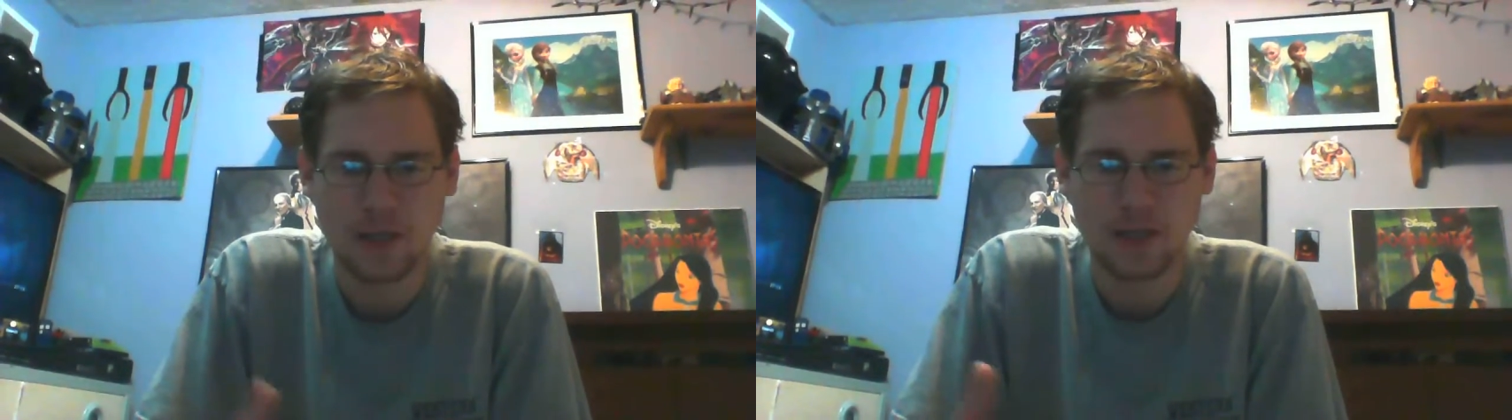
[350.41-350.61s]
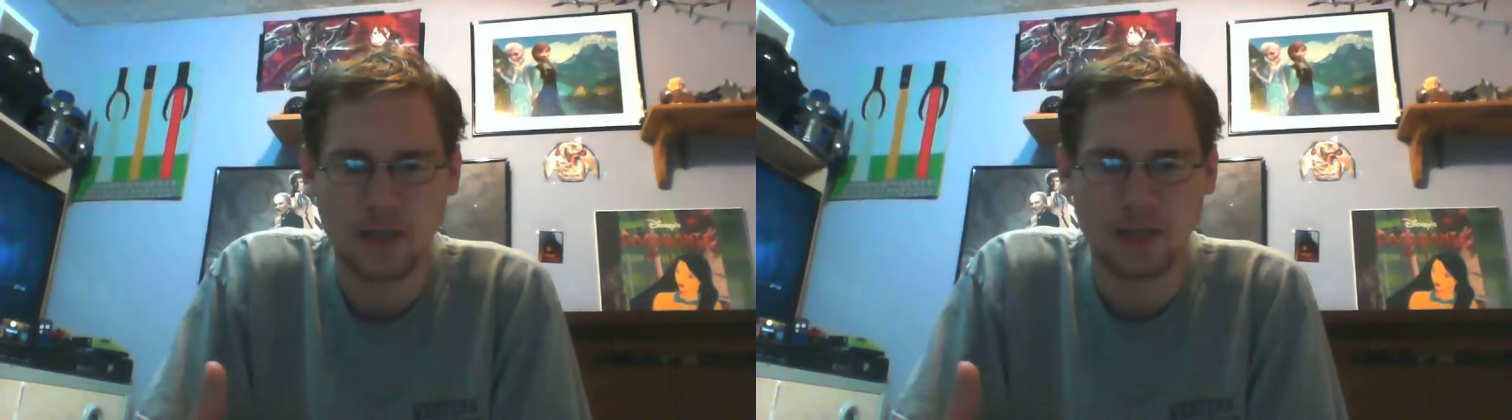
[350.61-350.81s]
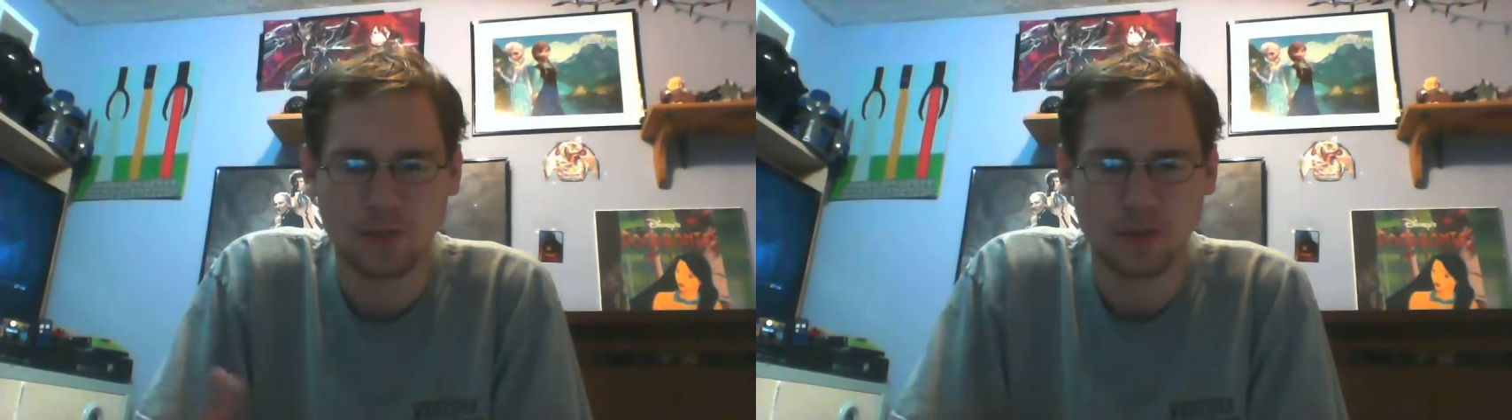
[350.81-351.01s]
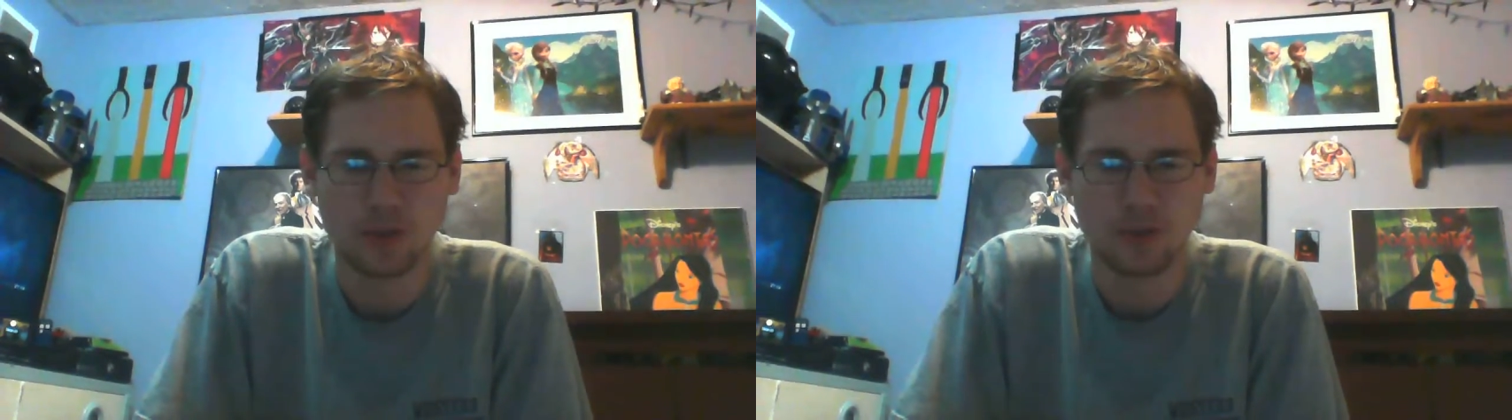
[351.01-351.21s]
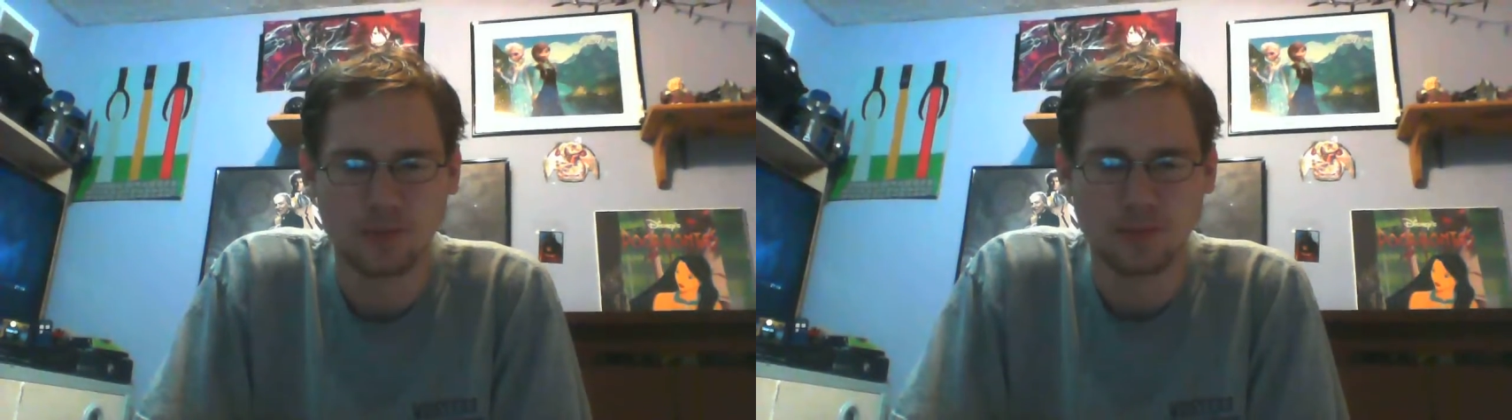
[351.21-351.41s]
I
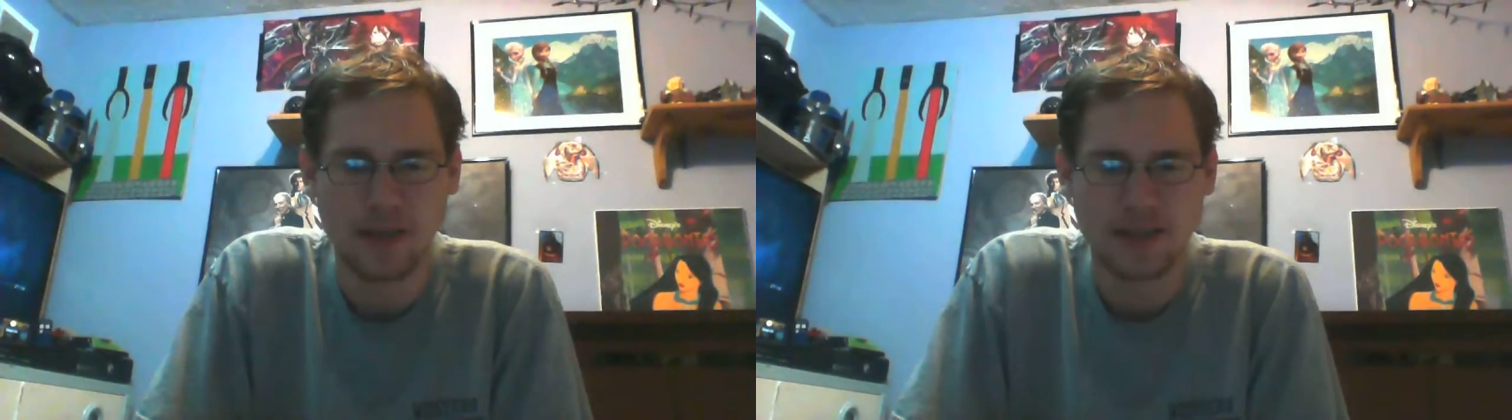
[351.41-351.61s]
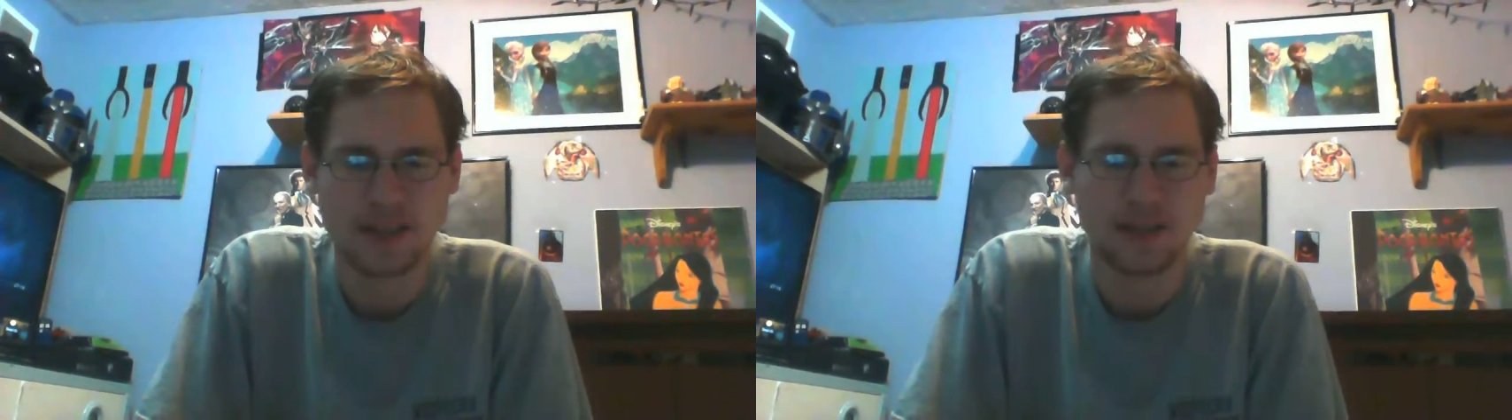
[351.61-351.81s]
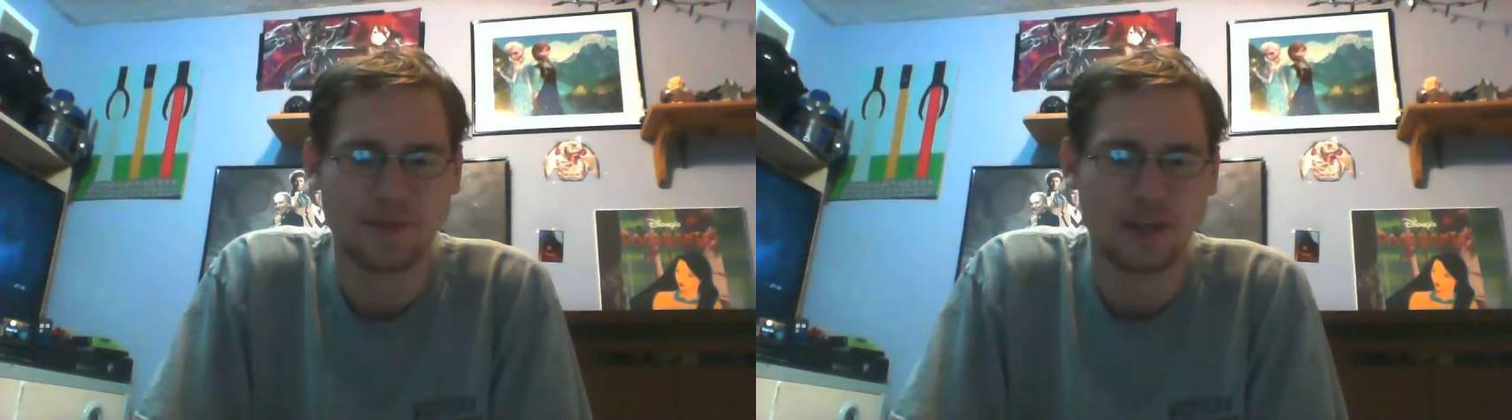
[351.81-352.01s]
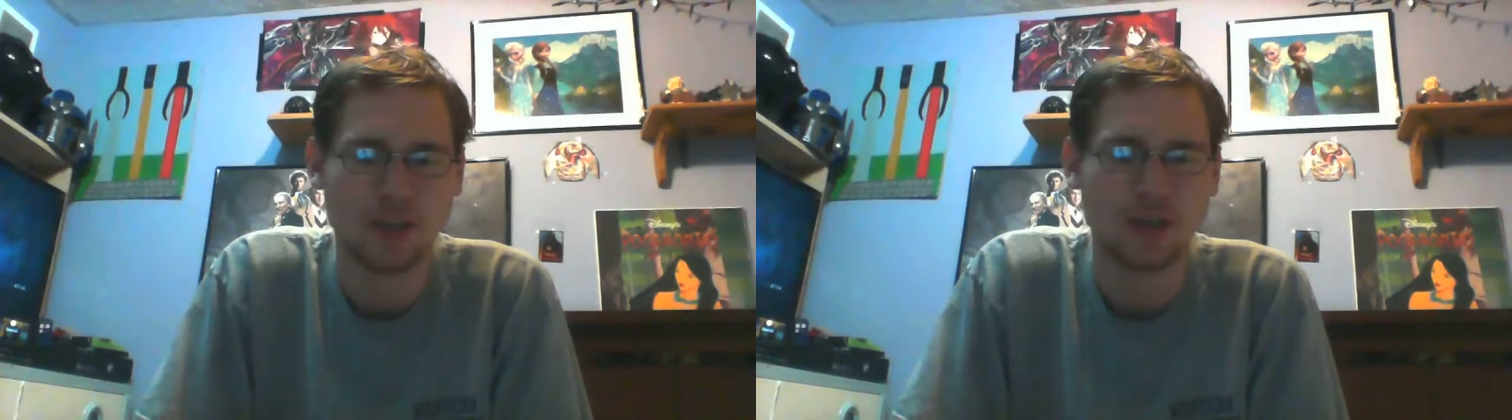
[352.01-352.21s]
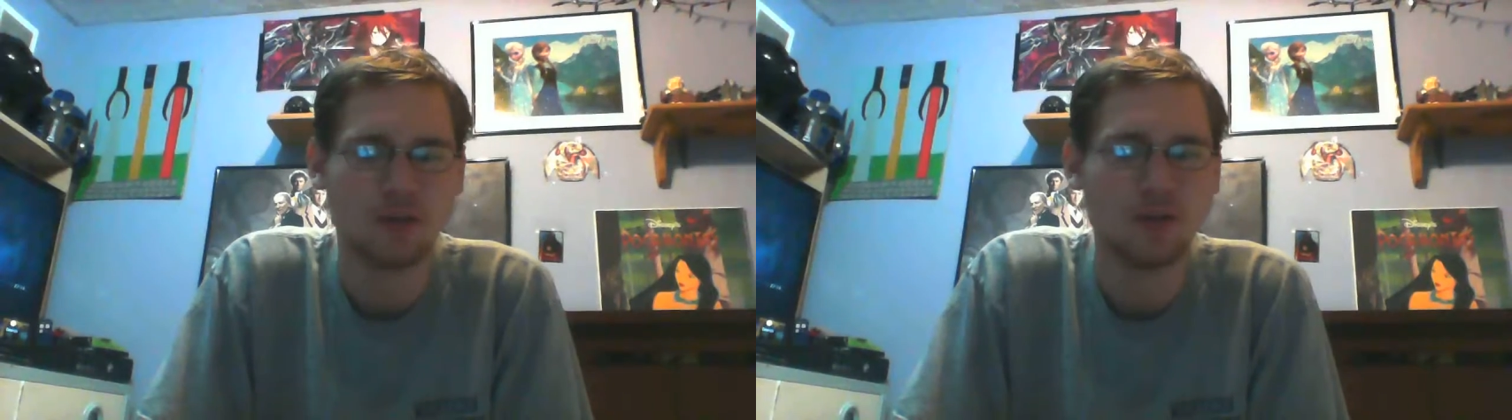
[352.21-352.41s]
will make a second
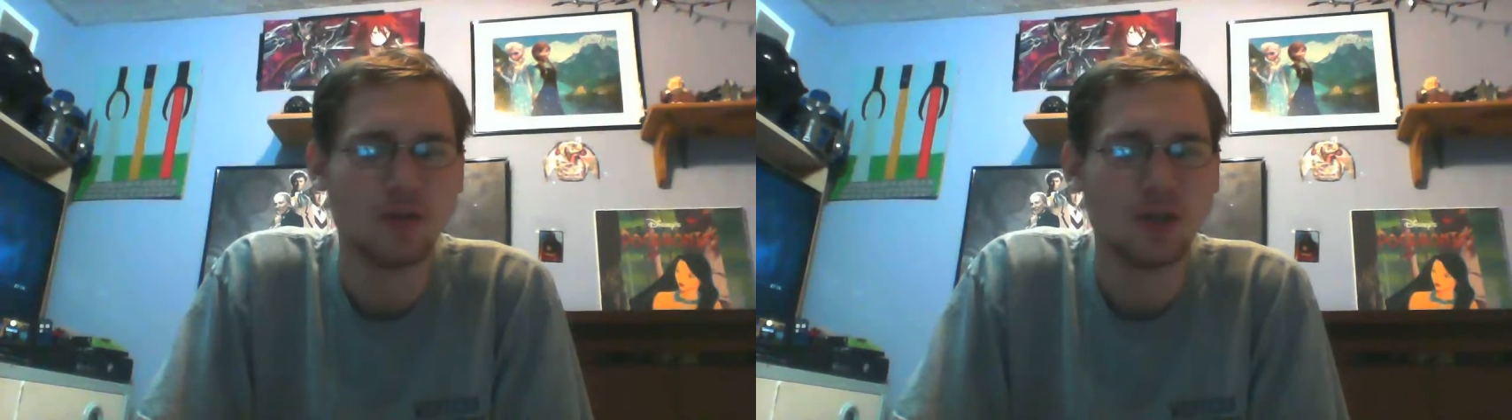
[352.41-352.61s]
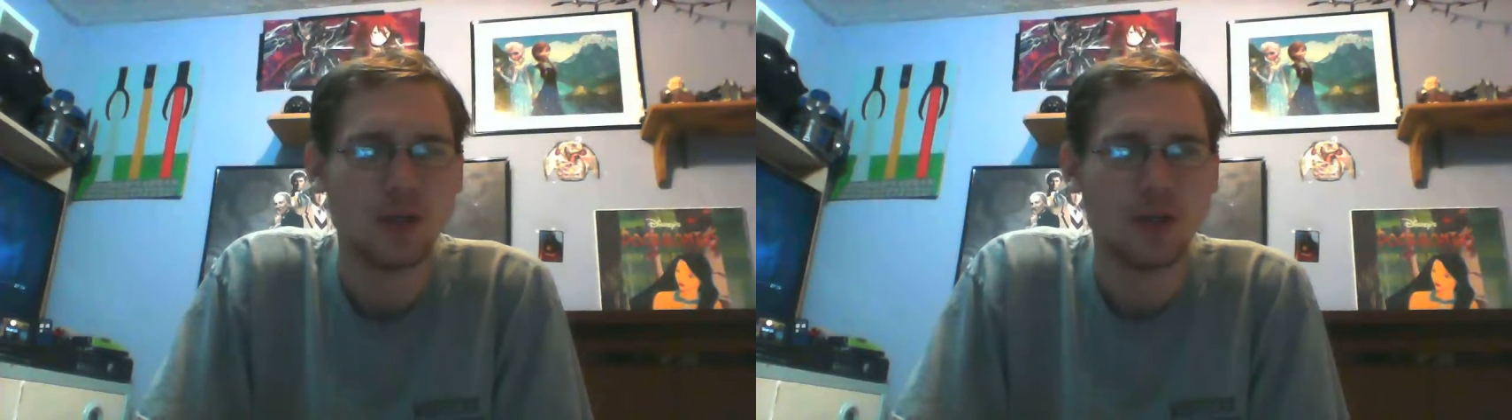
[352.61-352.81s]
video